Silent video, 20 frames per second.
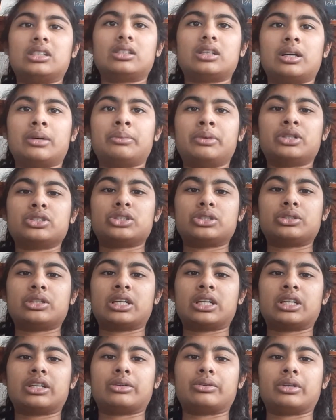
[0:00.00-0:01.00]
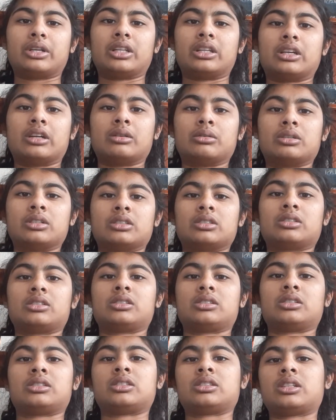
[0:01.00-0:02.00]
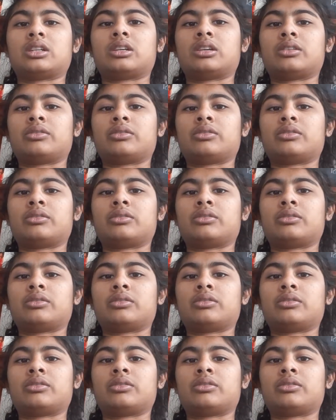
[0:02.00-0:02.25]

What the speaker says: I'm also not gonna read that one because it's like